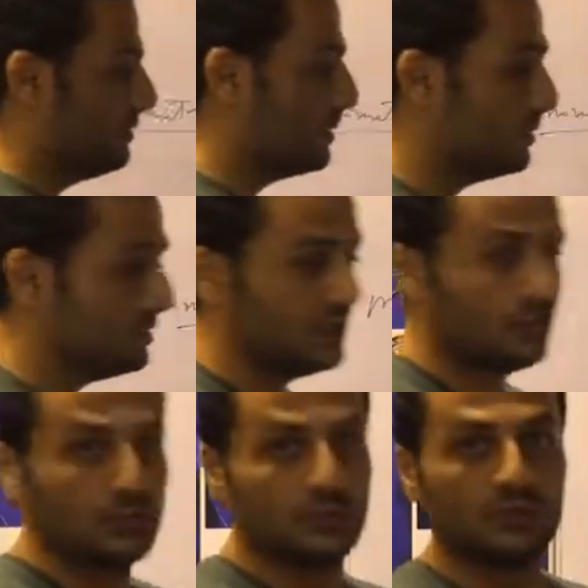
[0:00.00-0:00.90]
fluid
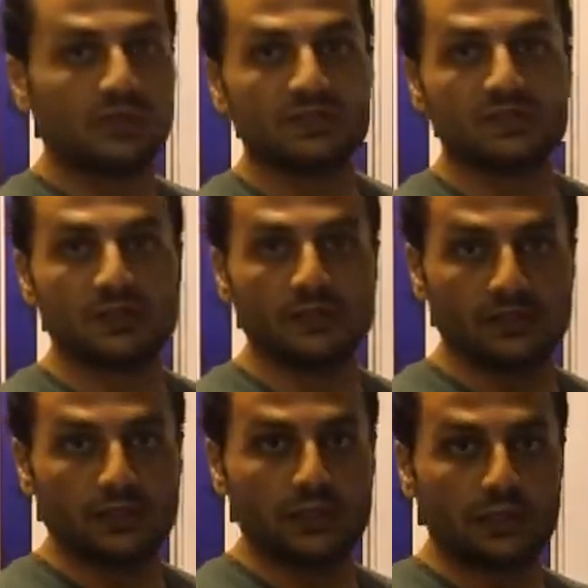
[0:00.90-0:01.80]
equal to, let's say,
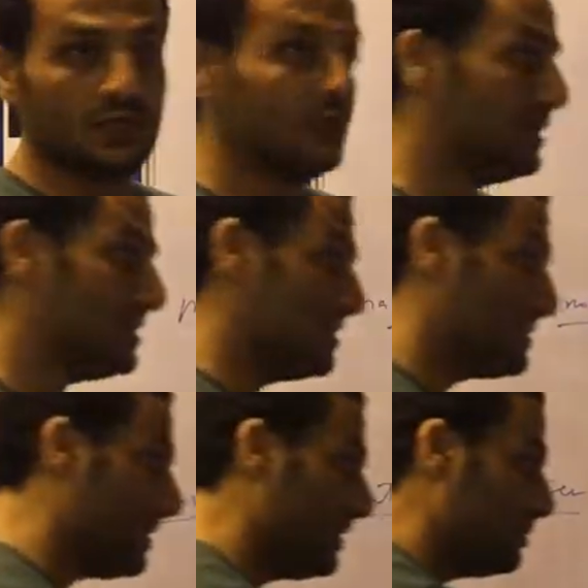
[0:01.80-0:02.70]
h.
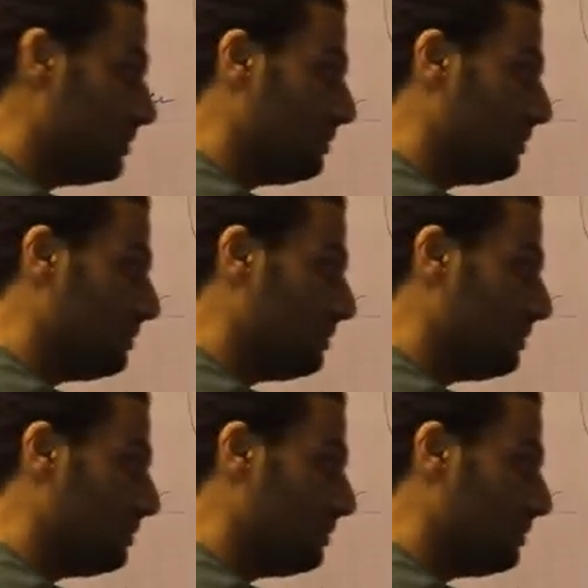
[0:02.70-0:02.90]
This height